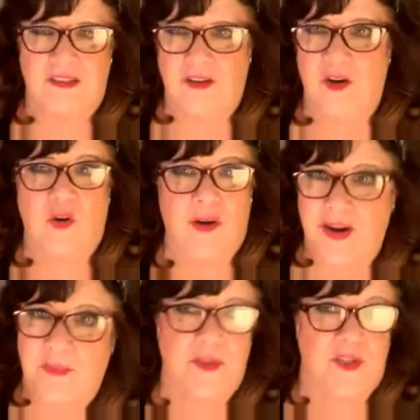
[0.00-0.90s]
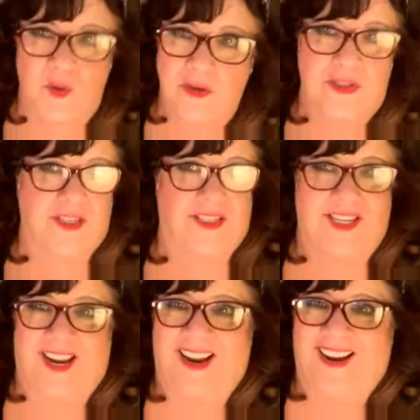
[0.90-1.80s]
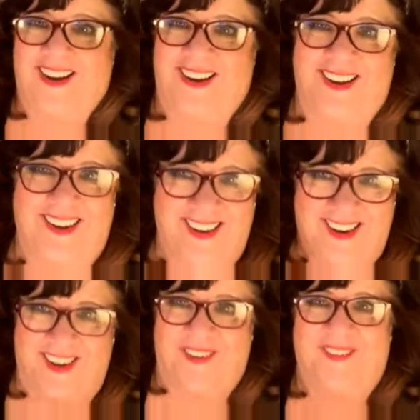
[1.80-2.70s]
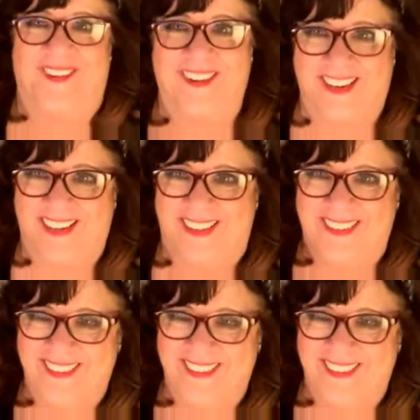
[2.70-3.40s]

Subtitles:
Her credible sources are working.